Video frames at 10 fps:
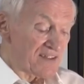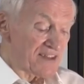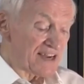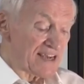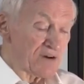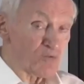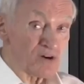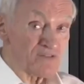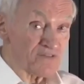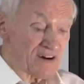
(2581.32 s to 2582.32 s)
that he
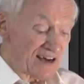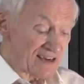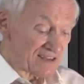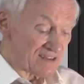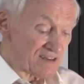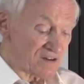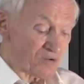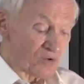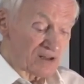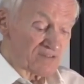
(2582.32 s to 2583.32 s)
would find,
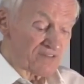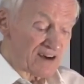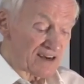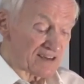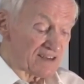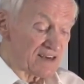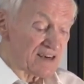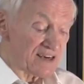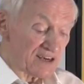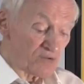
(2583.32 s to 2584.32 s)
will find,
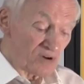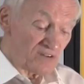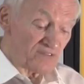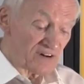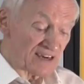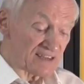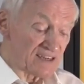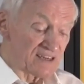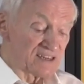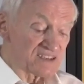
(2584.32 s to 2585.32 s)
he would find
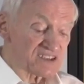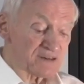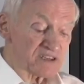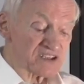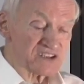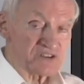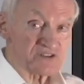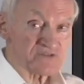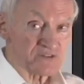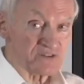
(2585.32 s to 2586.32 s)
some excuse
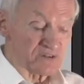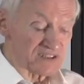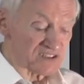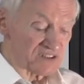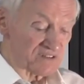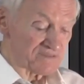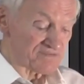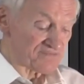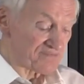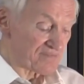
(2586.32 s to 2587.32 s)
for doing so.
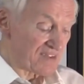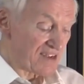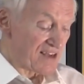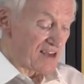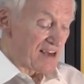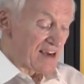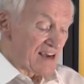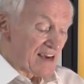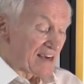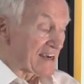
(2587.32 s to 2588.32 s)

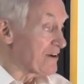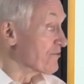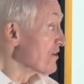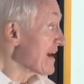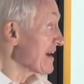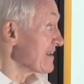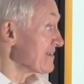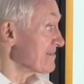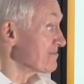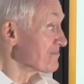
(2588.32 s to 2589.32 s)
He ran
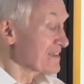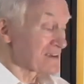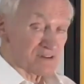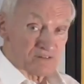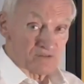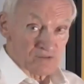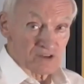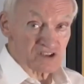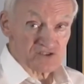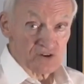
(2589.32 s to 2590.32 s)

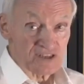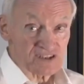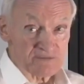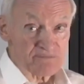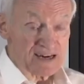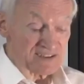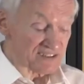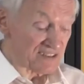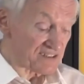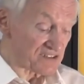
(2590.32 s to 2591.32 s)
the story is in past
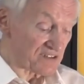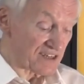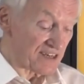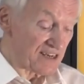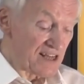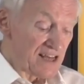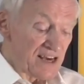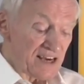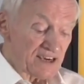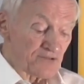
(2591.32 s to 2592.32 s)
tense, okay?
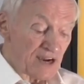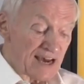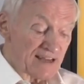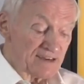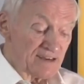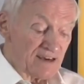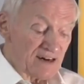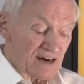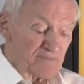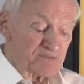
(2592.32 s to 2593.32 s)
He ran
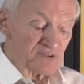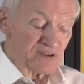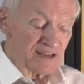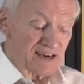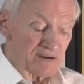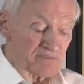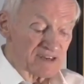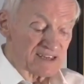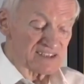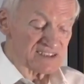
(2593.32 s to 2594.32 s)
up to the lamb
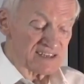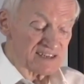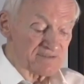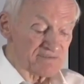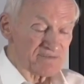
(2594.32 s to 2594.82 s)
and he said,